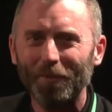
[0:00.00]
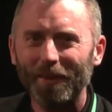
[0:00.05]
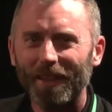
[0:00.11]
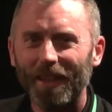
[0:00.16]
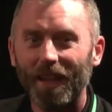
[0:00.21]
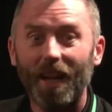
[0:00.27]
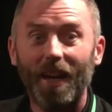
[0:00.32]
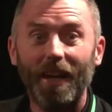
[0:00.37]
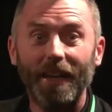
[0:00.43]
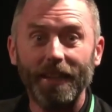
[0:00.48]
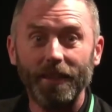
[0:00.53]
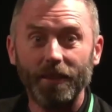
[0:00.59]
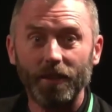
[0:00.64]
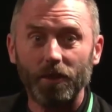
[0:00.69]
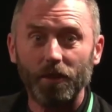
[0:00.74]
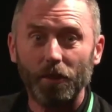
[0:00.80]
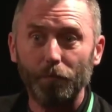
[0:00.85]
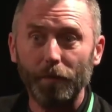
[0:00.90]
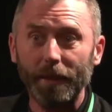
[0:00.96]
clients
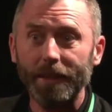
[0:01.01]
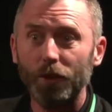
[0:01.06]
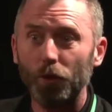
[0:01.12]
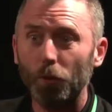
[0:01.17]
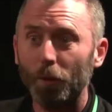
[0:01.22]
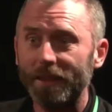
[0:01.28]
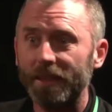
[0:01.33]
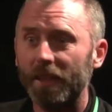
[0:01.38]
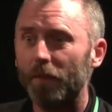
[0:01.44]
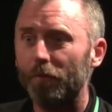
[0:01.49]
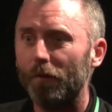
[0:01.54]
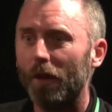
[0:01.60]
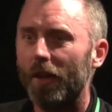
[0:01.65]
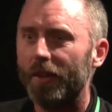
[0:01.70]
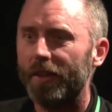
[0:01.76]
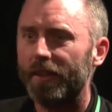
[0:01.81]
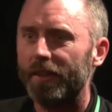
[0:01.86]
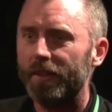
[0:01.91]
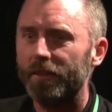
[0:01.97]
to read Twitter
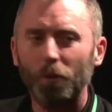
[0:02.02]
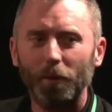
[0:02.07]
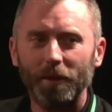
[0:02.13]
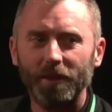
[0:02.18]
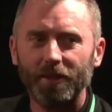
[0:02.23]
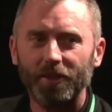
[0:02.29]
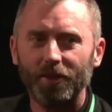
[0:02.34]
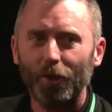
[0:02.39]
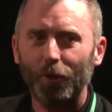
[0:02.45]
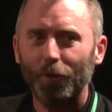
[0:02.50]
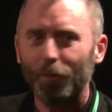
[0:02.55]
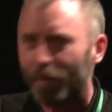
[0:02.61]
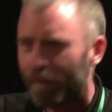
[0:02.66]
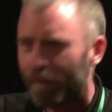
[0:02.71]
rather than Twitter's own